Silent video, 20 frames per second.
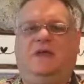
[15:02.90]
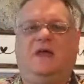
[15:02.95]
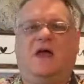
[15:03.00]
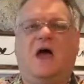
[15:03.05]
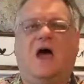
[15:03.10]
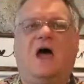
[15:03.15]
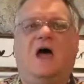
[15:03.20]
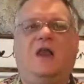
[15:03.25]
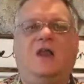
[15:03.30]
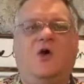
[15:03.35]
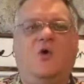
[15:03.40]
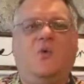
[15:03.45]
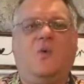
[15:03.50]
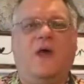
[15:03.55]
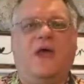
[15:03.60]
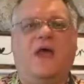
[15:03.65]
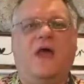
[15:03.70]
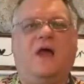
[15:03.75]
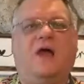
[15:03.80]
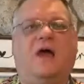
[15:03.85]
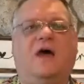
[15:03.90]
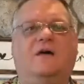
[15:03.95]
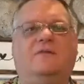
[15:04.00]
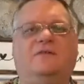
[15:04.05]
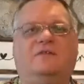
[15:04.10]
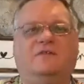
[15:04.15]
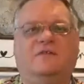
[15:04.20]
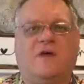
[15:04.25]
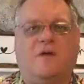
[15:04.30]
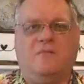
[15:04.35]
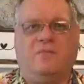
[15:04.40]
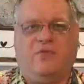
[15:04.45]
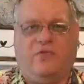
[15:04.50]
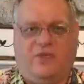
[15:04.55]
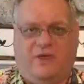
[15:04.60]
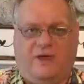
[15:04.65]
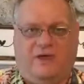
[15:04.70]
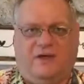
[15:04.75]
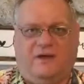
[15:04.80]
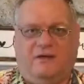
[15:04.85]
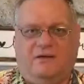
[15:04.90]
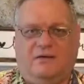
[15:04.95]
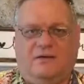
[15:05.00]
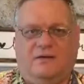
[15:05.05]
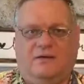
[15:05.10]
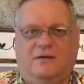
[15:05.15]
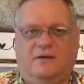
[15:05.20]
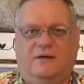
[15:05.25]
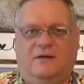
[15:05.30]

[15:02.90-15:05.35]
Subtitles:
being unaware of something